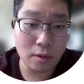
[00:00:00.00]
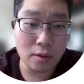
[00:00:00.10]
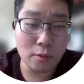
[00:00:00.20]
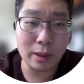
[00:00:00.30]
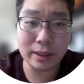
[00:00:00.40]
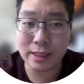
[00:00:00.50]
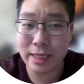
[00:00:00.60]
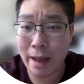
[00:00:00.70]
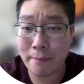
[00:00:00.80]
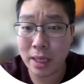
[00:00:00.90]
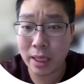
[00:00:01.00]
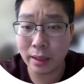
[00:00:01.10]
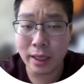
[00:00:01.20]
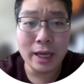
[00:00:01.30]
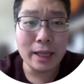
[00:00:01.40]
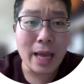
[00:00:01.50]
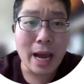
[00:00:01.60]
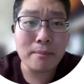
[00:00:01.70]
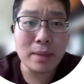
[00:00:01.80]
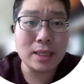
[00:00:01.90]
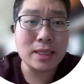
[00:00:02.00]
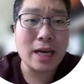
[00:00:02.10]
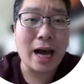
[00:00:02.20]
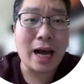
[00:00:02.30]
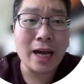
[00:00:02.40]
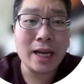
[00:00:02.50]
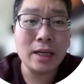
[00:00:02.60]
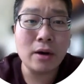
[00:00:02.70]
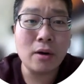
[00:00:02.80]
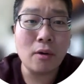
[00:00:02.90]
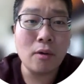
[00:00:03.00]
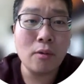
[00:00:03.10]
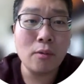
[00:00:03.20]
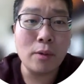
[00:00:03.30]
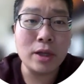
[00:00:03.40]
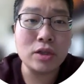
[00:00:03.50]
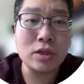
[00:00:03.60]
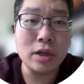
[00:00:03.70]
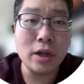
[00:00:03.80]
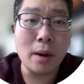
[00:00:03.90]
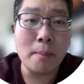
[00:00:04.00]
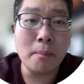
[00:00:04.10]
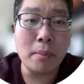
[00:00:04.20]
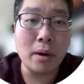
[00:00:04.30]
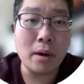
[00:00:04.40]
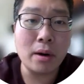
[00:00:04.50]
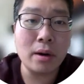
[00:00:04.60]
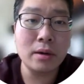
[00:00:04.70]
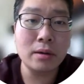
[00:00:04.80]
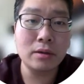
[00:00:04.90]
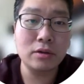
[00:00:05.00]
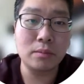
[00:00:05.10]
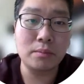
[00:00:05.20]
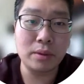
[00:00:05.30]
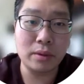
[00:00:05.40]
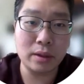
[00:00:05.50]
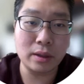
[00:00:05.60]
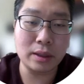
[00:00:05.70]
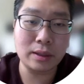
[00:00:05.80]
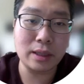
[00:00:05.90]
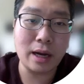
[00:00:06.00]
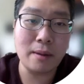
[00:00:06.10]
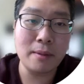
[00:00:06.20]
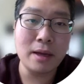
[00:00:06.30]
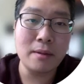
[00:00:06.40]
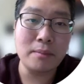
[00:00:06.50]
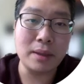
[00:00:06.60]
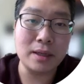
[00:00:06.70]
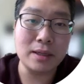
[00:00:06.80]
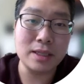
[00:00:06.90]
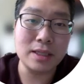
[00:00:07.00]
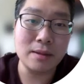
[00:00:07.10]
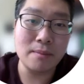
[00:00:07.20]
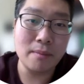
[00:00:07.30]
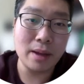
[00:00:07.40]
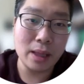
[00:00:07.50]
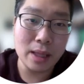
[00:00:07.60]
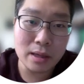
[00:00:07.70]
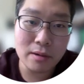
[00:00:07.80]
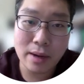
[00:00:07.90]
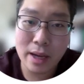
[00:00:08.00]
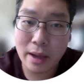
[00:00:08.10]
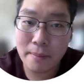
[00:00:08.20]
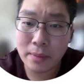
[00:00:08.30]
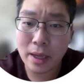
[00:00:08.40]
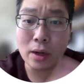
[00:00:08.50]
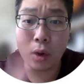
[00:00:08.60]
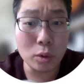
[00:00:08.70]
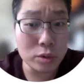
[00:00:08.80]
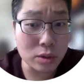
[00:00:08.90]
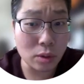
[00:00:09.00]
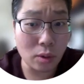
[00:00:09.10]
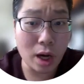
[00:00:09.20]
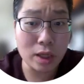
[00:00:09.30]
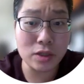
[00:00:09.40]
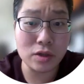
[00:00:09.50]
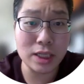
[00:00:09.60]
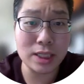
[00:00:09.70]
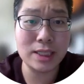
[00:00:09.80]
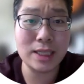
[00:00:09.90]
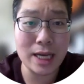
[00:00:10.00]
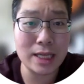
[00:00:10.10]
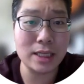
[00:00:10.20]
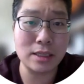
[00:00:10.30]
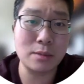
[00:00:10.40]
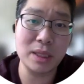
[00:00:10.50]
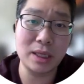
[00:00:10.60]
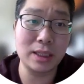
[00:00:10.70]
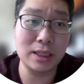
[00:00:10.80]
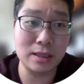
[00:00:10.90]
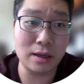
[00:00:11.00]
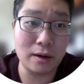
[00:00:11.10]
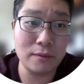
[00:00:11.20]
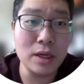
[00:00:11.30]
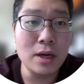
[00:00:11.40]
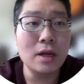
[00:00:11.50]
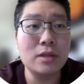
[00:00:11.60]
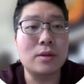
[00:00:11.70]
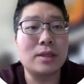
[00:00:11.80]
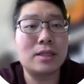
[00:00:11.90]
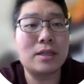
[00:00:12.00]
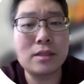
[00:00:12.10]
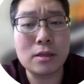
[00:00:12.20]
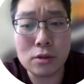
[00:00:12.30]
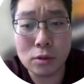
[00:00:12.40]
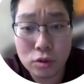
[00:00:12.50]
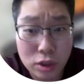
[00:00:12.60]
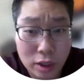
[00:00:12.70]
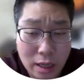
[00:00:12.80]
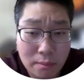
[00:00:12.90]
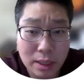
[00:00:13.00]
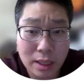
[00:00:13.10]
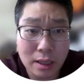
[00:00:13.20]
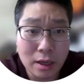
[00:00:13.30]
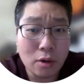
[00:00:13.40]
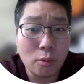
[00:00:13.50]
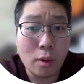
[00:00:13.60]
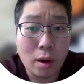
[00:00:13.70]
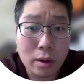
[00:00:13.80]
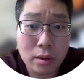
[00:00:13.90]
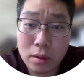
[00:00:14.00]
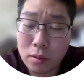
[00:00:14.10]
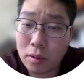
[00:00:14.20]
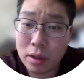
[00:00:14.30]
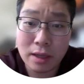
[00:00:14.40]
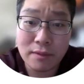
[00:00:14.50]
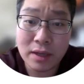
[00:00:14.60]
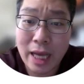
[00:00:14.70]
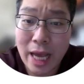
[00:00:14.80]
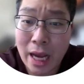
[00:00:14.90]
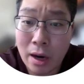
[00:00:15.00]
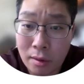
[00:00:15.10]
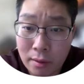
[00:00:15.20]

what does that mean? That means I know which number to put it on the top because it's in milligram, and also oxygen says it's being dissolved. So in this case, the solution can be water or even air,